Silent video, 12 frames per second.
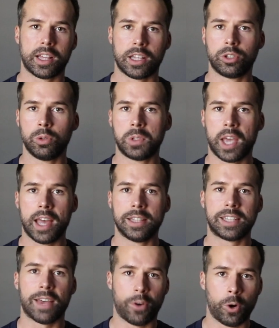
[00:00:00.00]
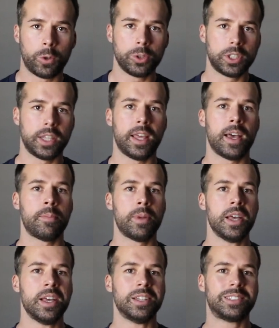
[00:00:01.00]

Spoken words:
are they, 210s, have holes in them.